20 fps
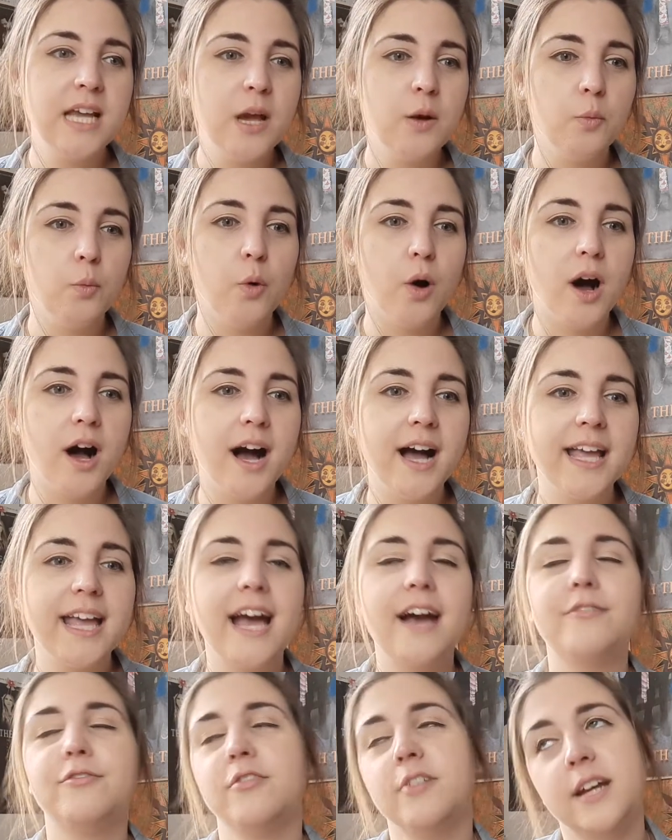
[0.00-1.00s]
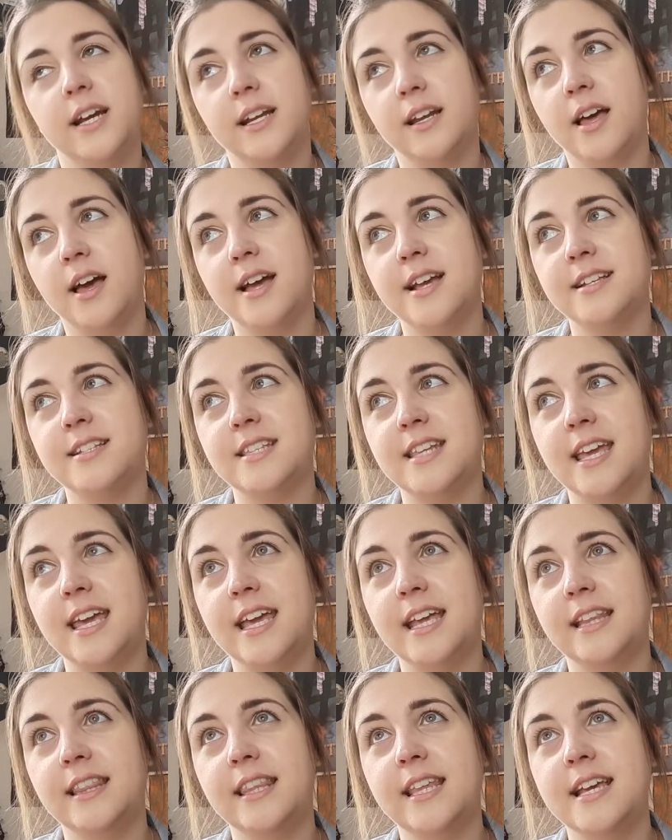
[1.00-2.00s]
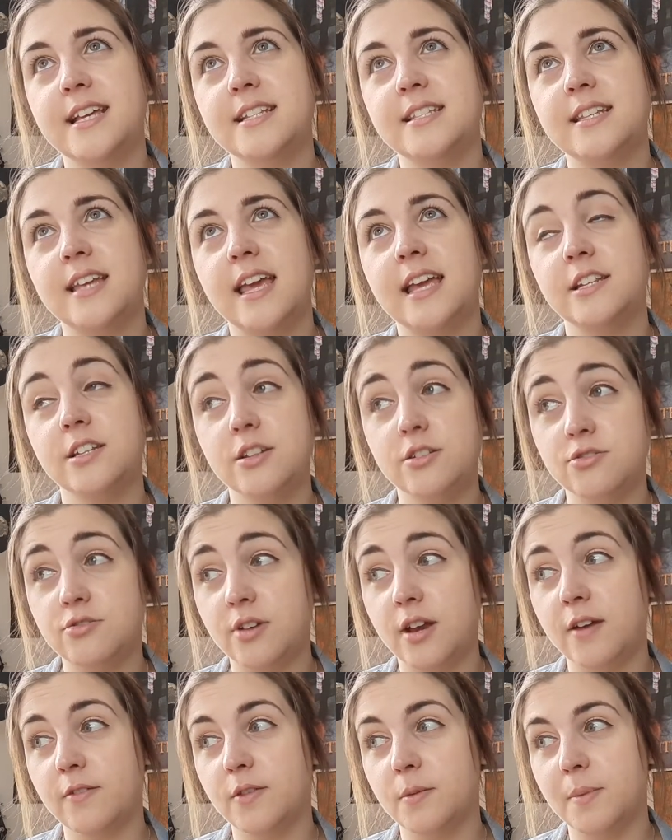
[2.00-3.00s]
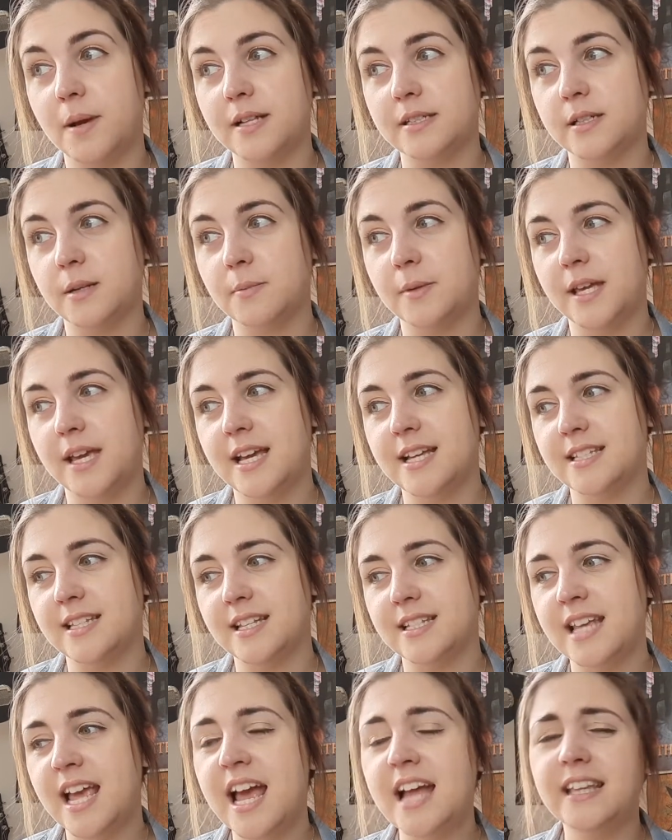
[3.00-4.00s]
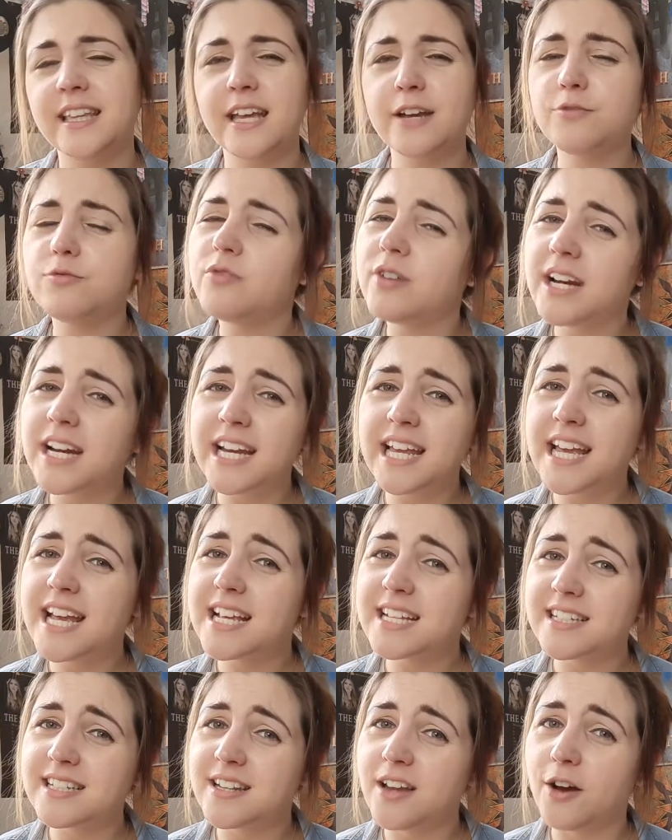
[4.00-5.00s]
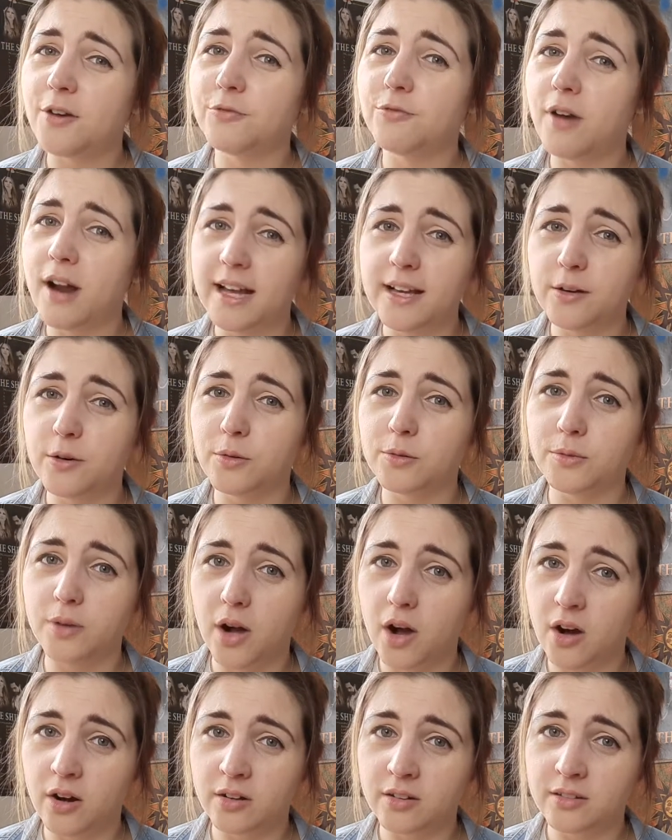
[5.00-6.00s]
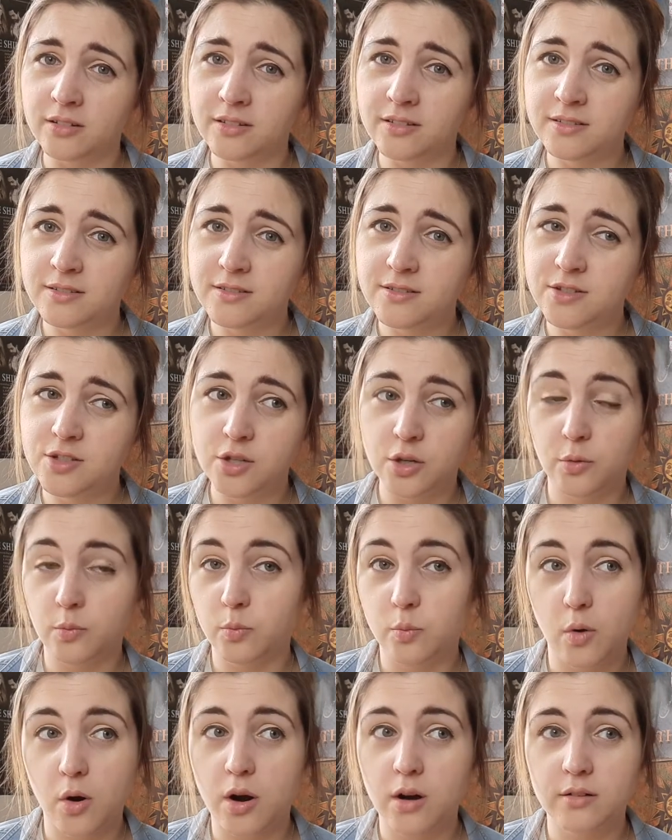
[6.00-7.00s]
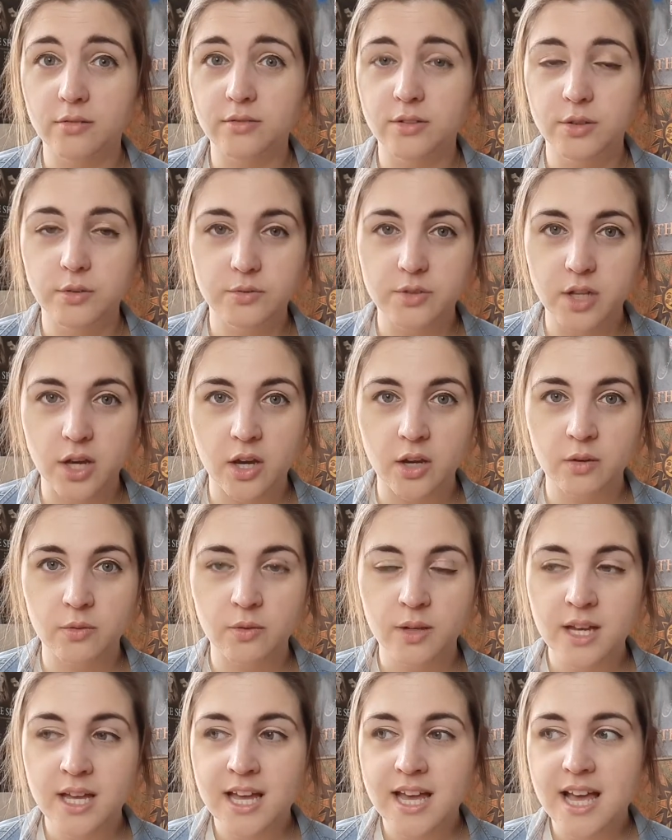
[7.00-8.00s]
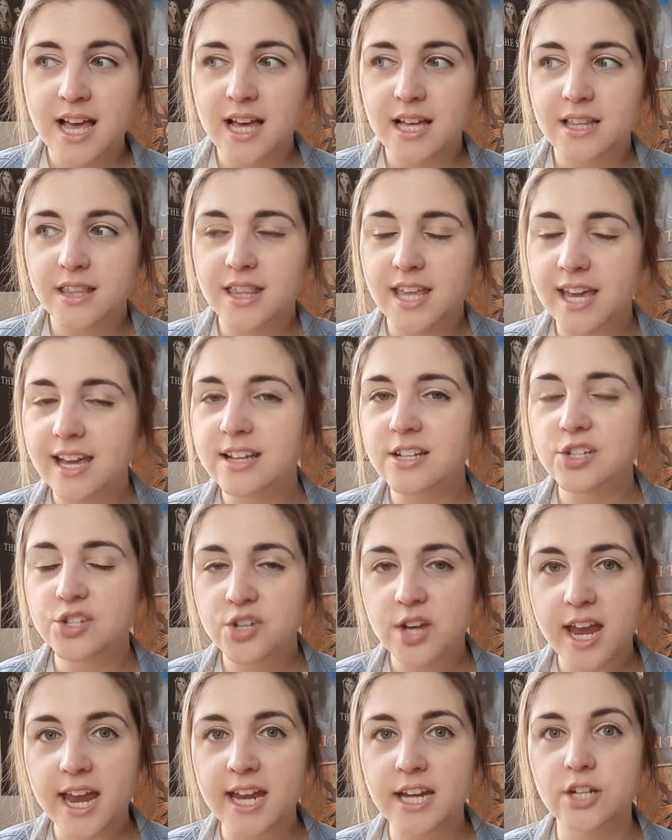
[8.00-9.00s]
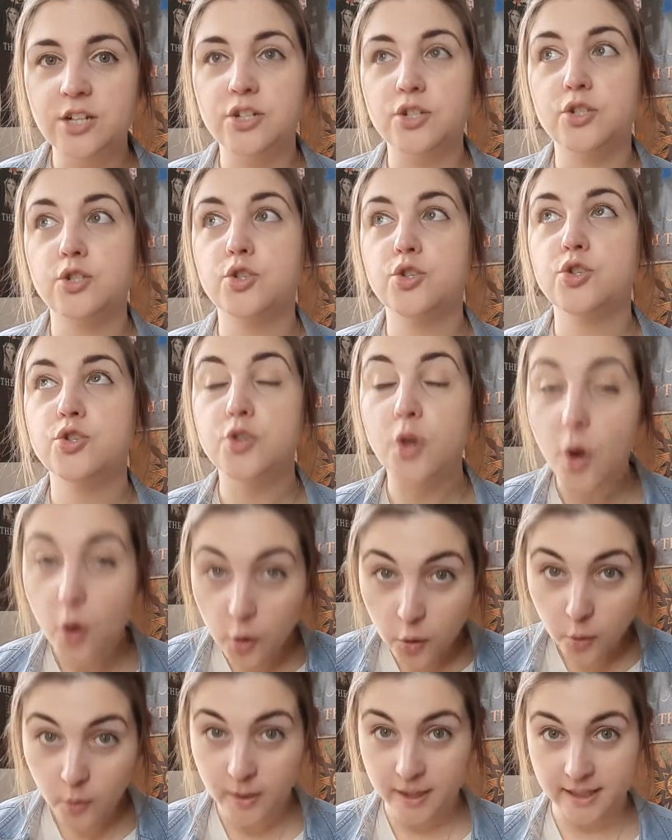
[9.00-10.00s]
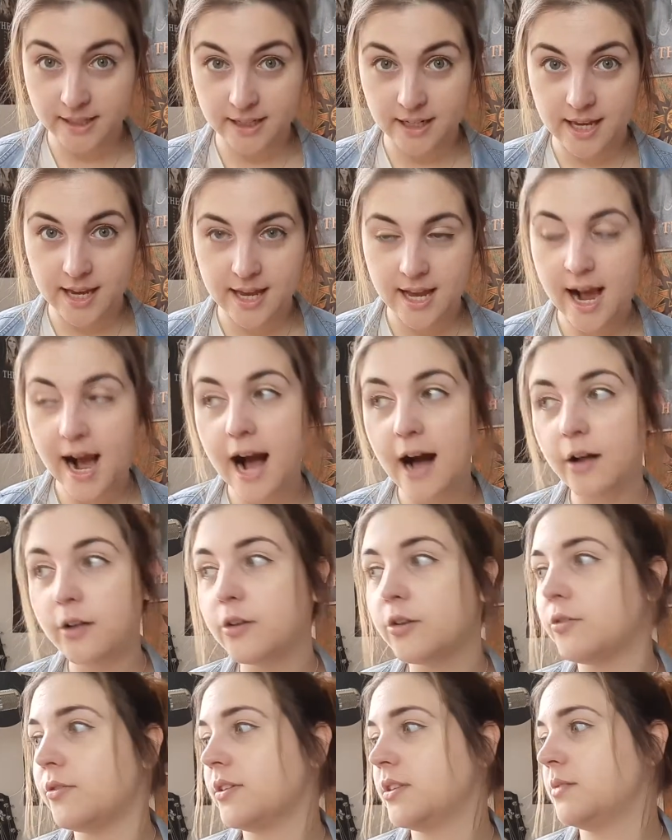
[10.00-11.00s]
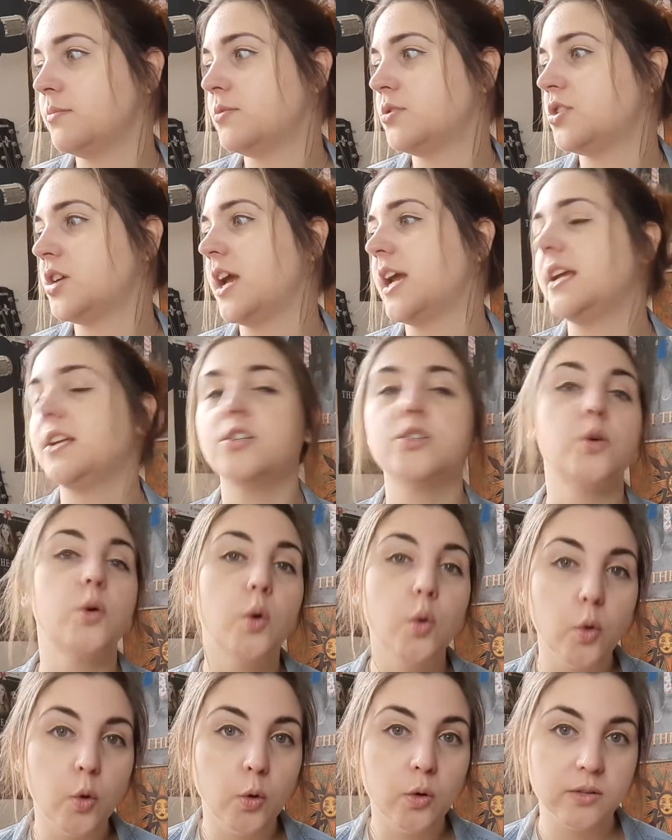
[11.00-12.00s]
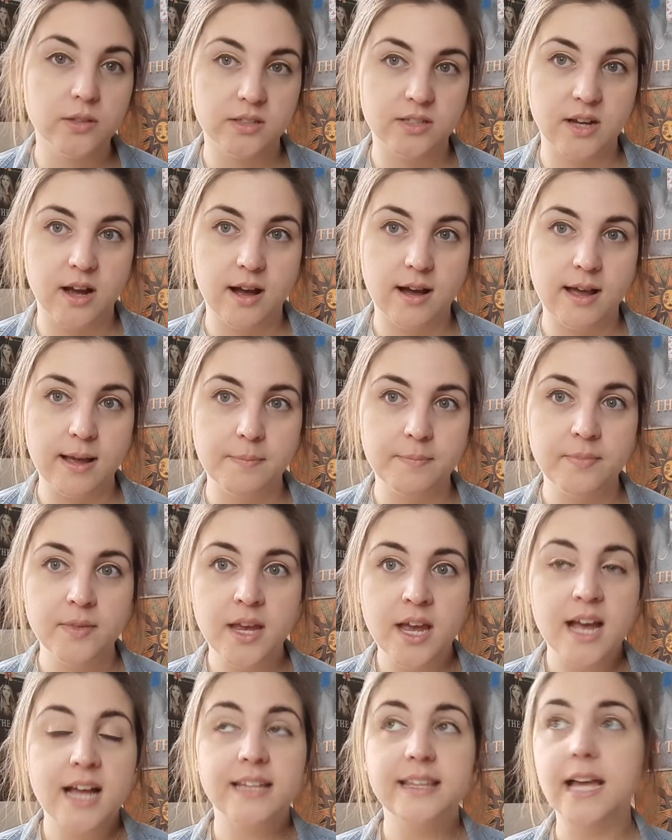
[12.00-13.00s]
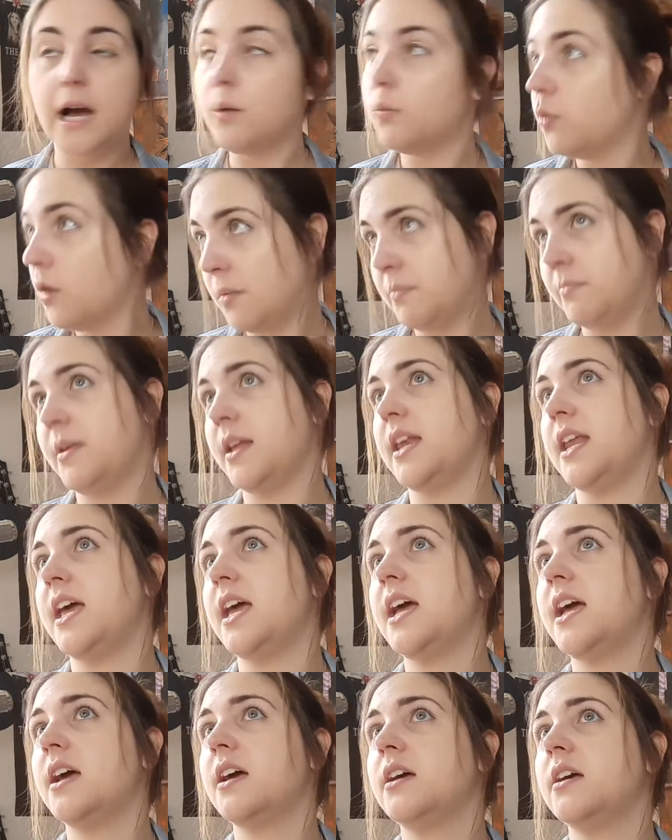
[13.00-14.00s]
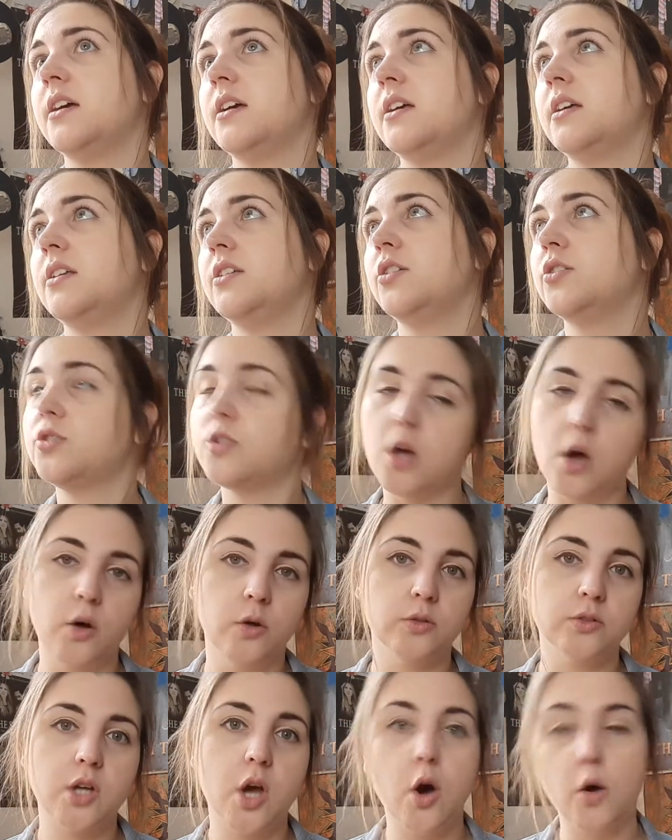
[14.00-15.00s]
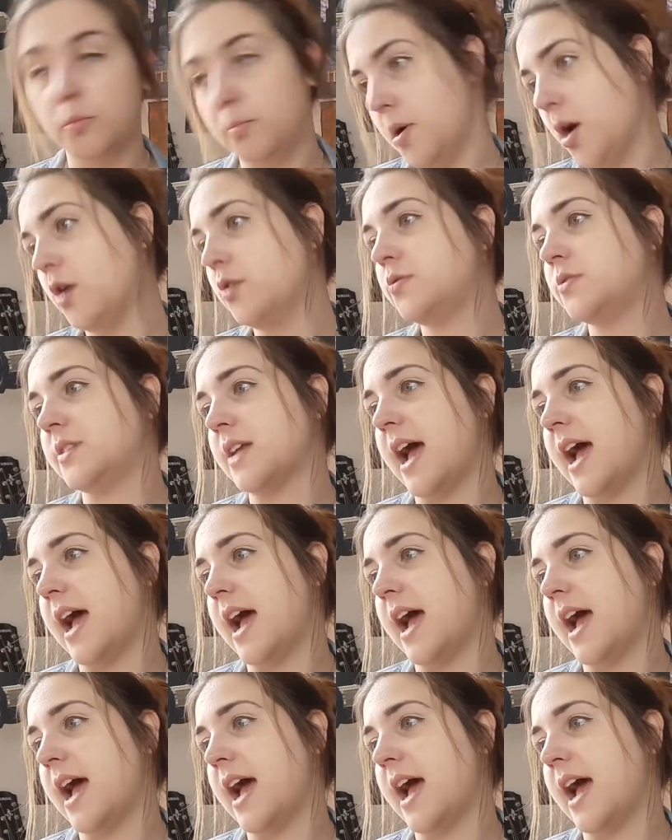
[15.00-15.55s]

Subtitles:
What I have realized in this industry over the past couple of years is there really isn't a right or wrong to what you do. things change so quickly, algorithms change all the time, that 1 minute you're told, oh, post